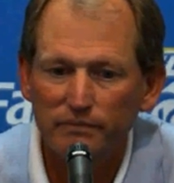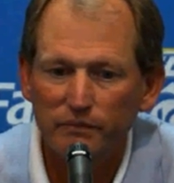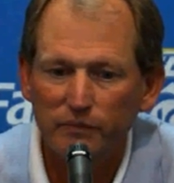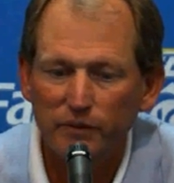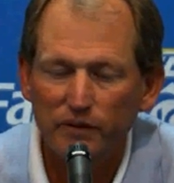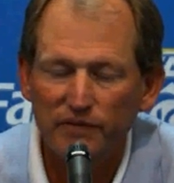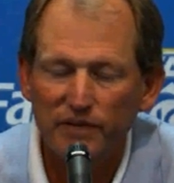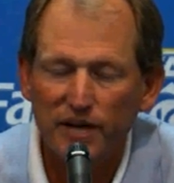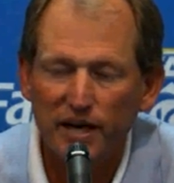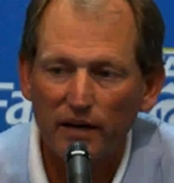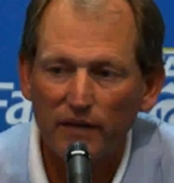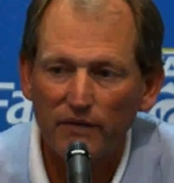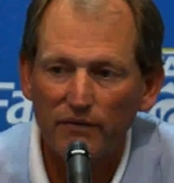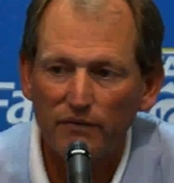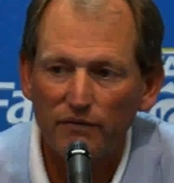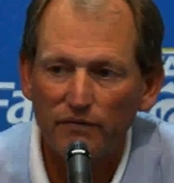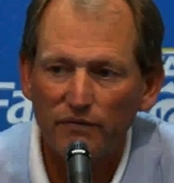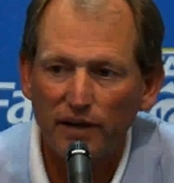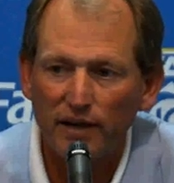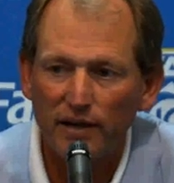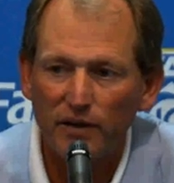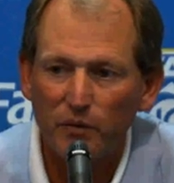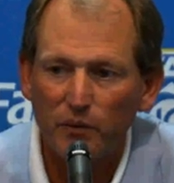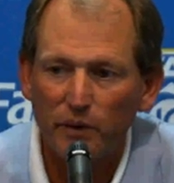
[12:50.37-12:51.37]
we've got to
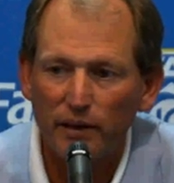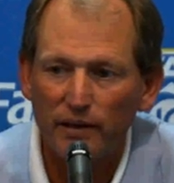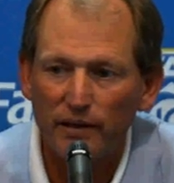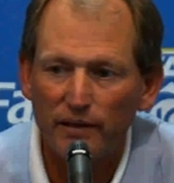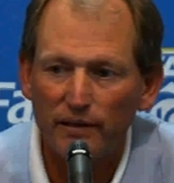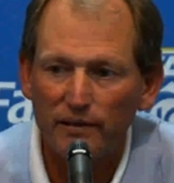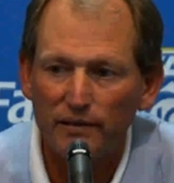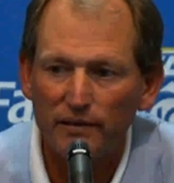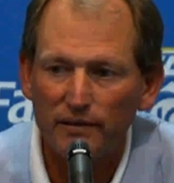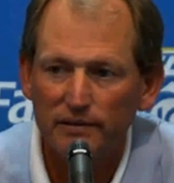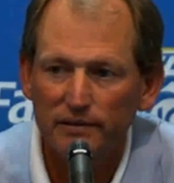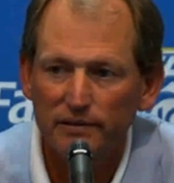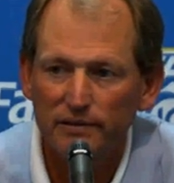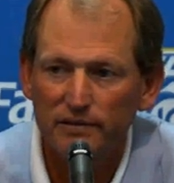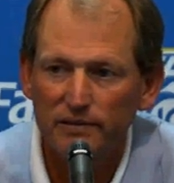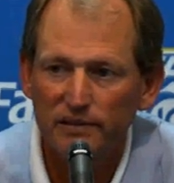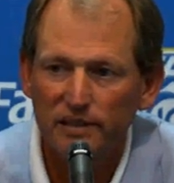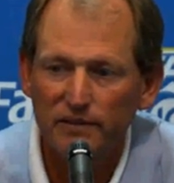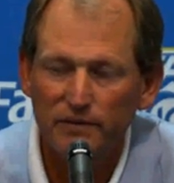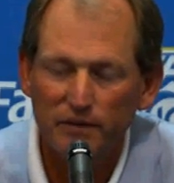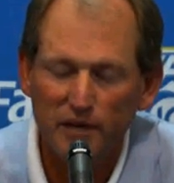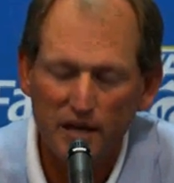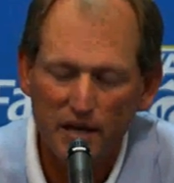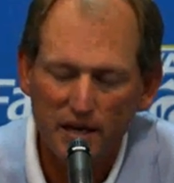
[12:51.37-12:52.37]
find a way to
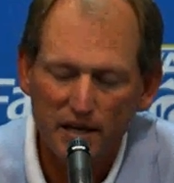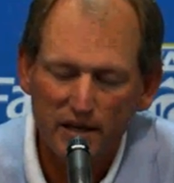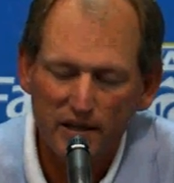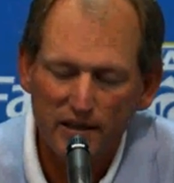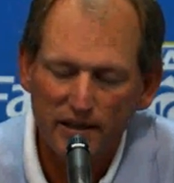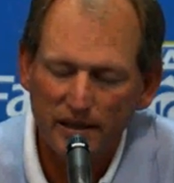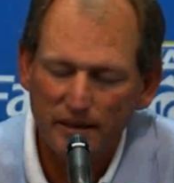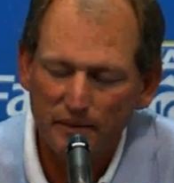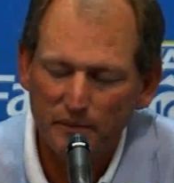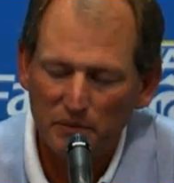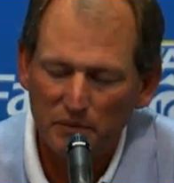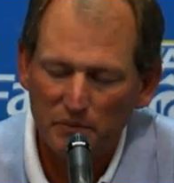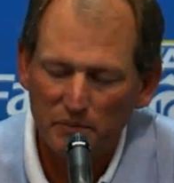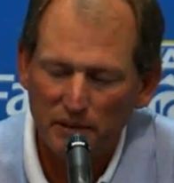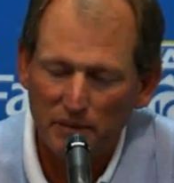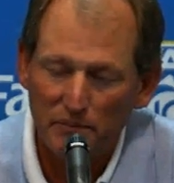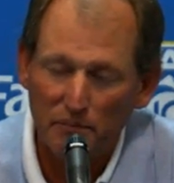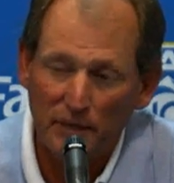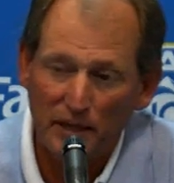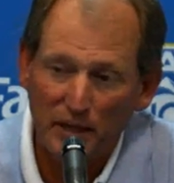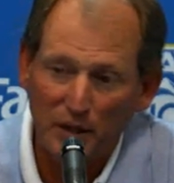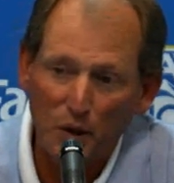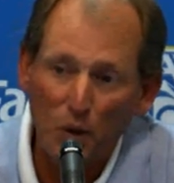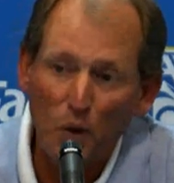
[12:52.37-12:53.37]
see.
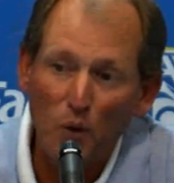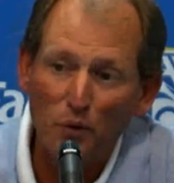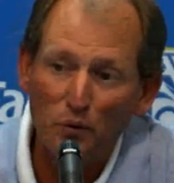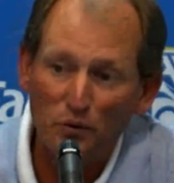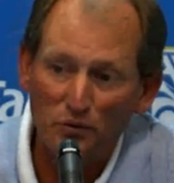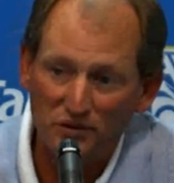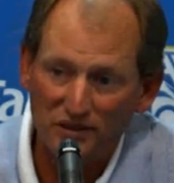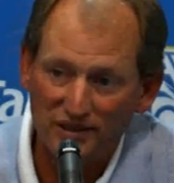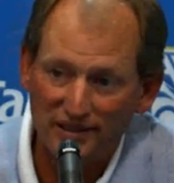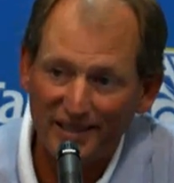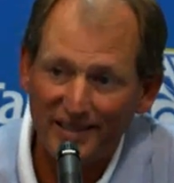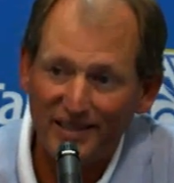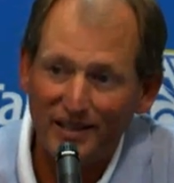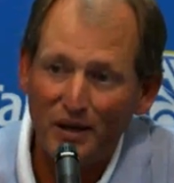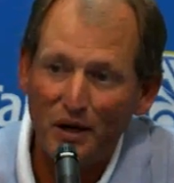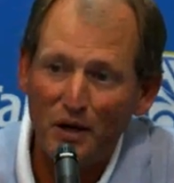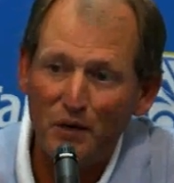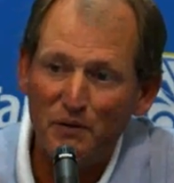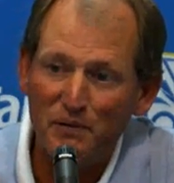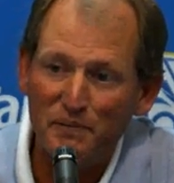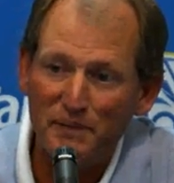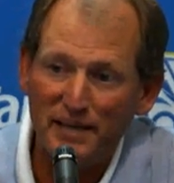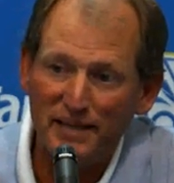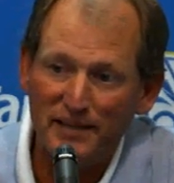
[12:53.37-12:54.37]
My goal is to get it all
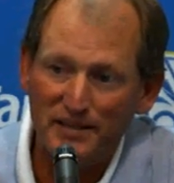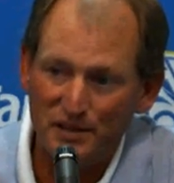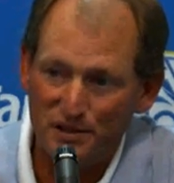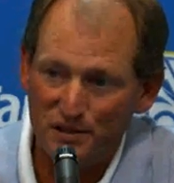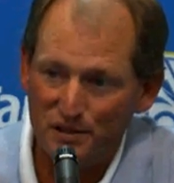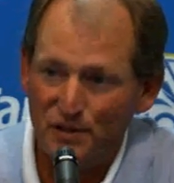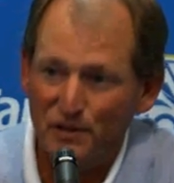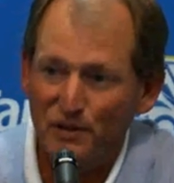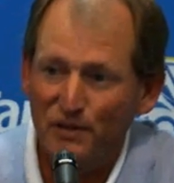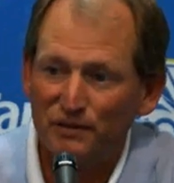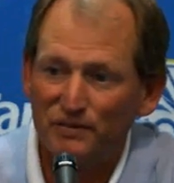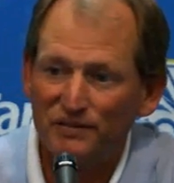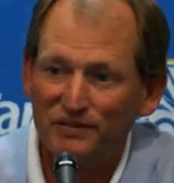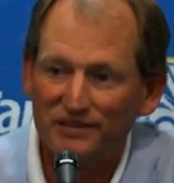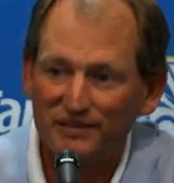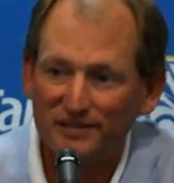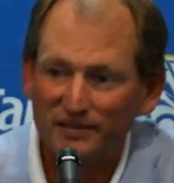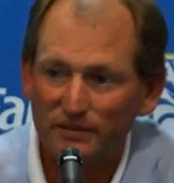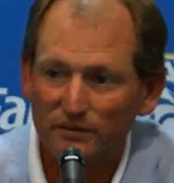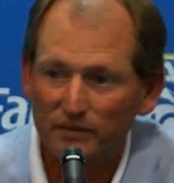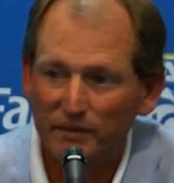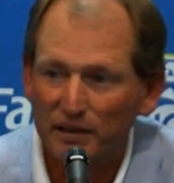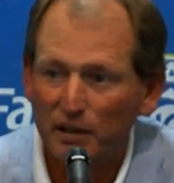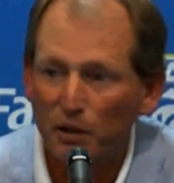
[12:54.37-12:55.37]
the way back to 0.
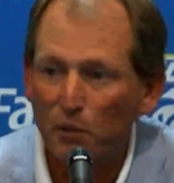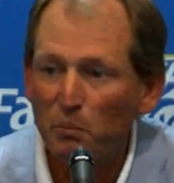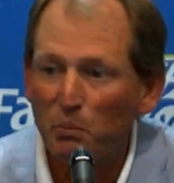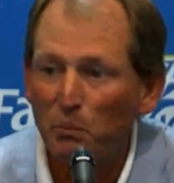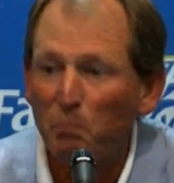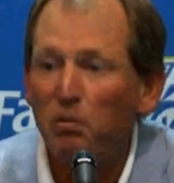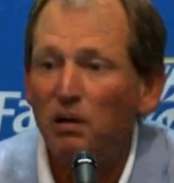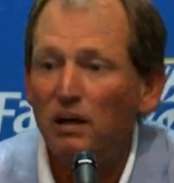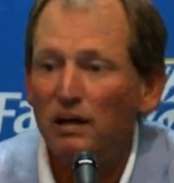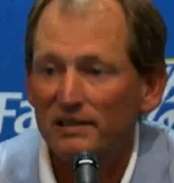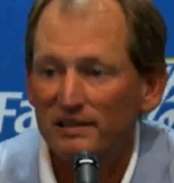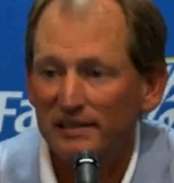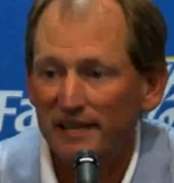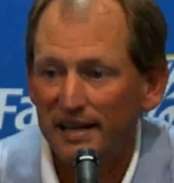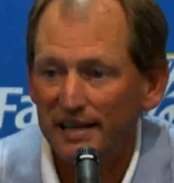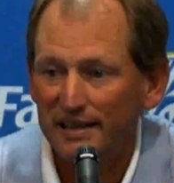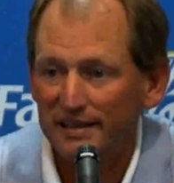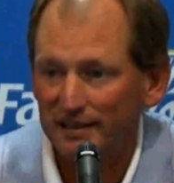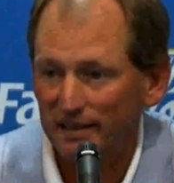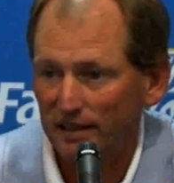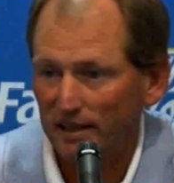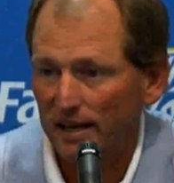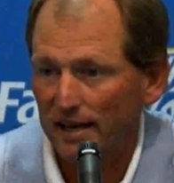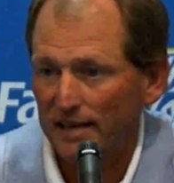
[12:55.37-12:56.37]
We can go to
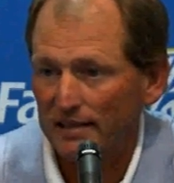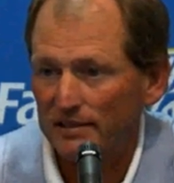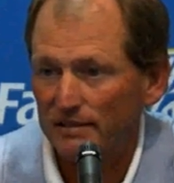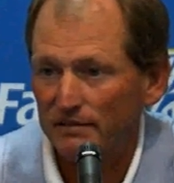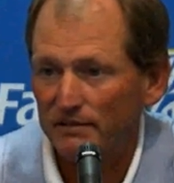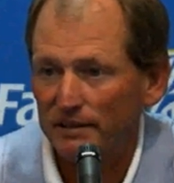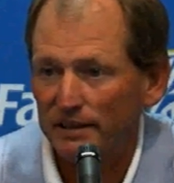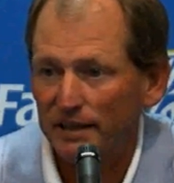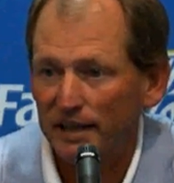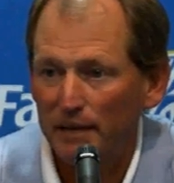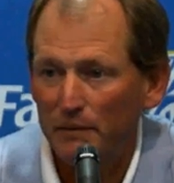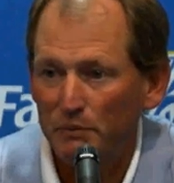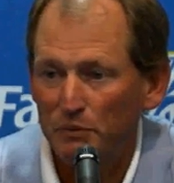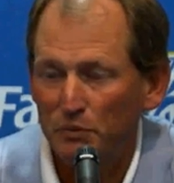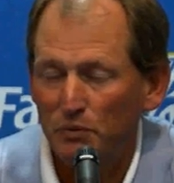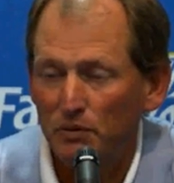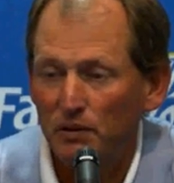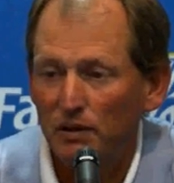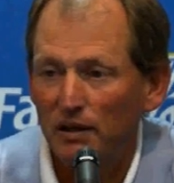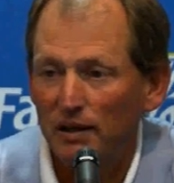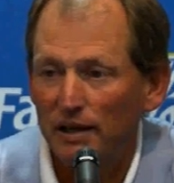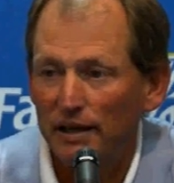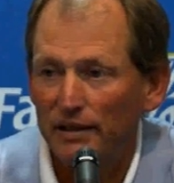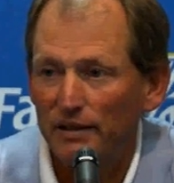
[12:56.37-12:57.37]
+8 in the last 3 games. We're
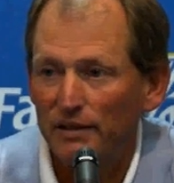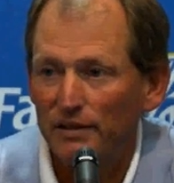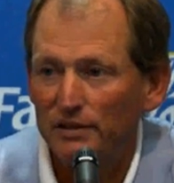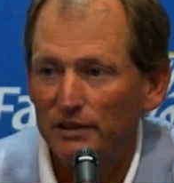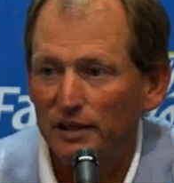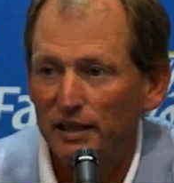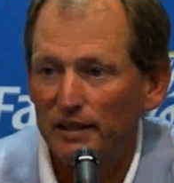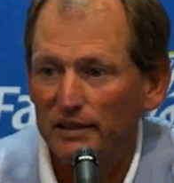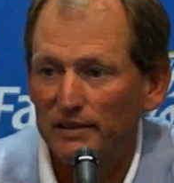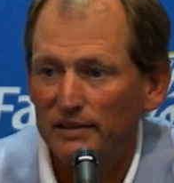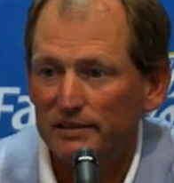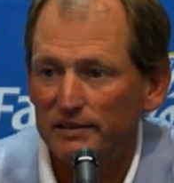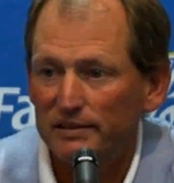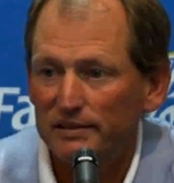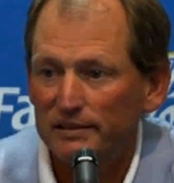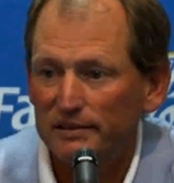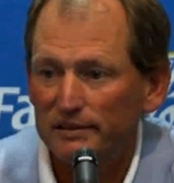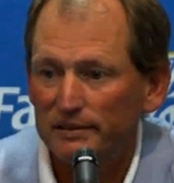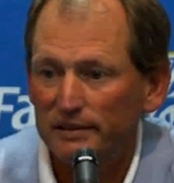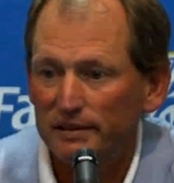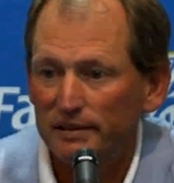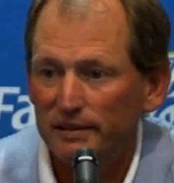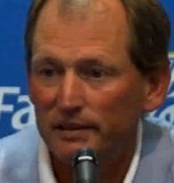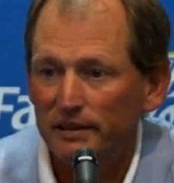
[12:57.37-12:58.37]
going to like our chances.
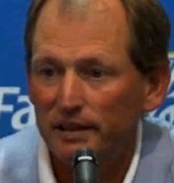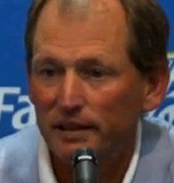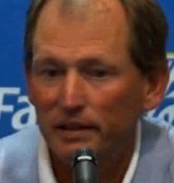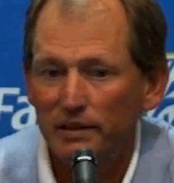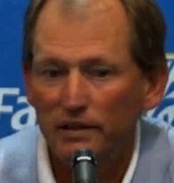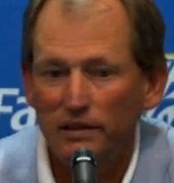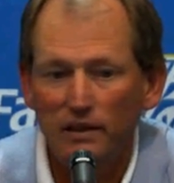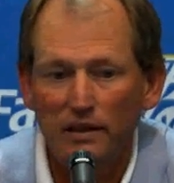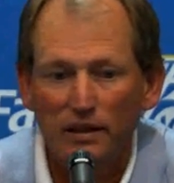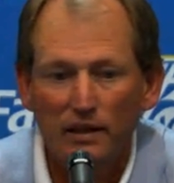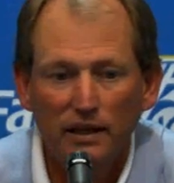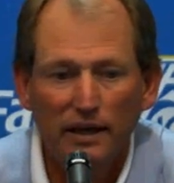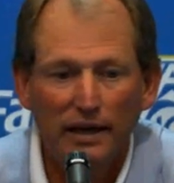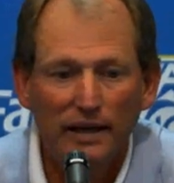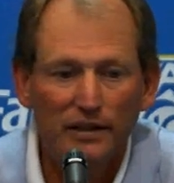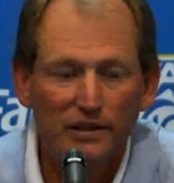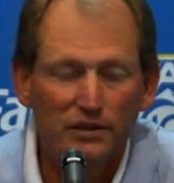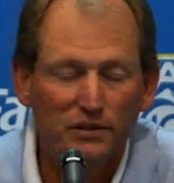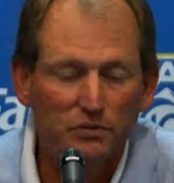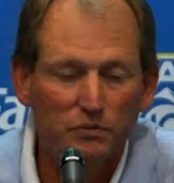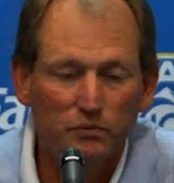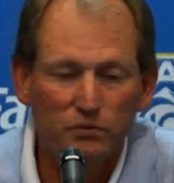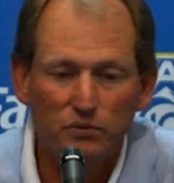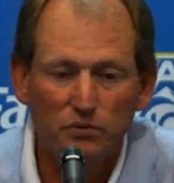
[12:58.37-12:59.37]
And I
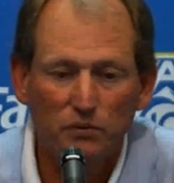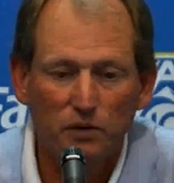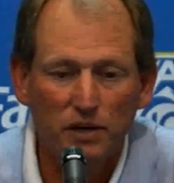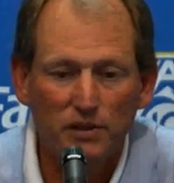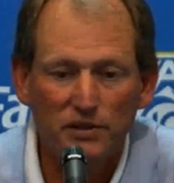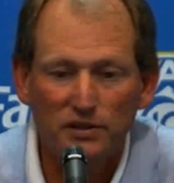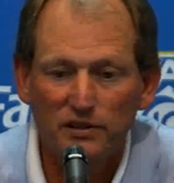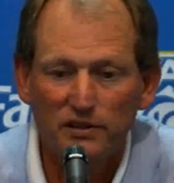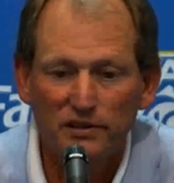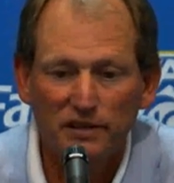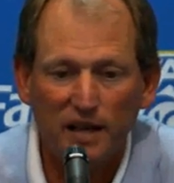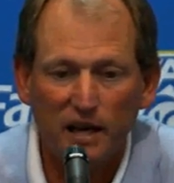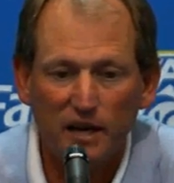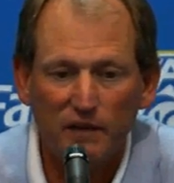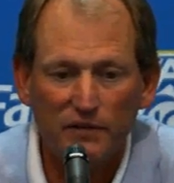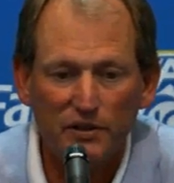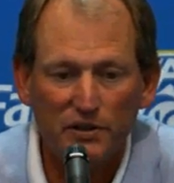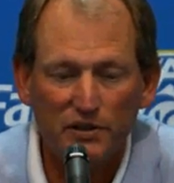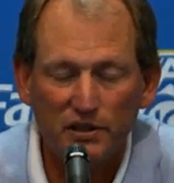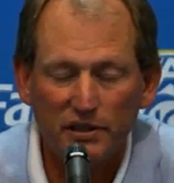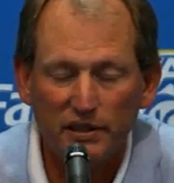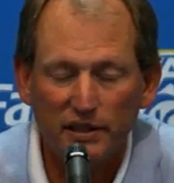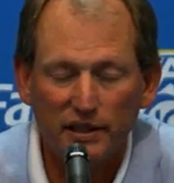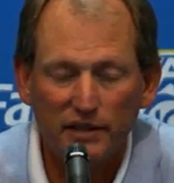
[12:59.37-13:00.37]
just was watching
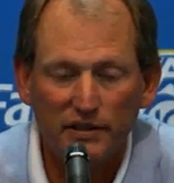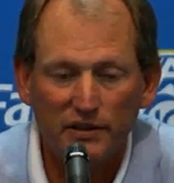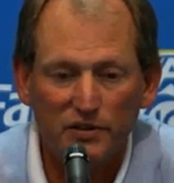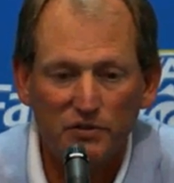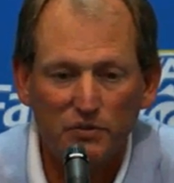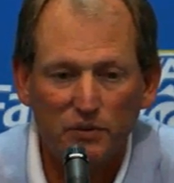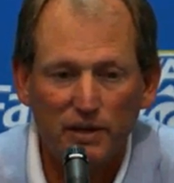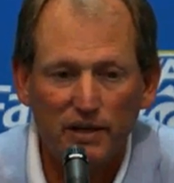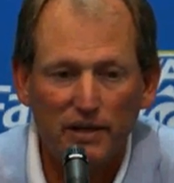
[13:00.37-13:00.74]
television again this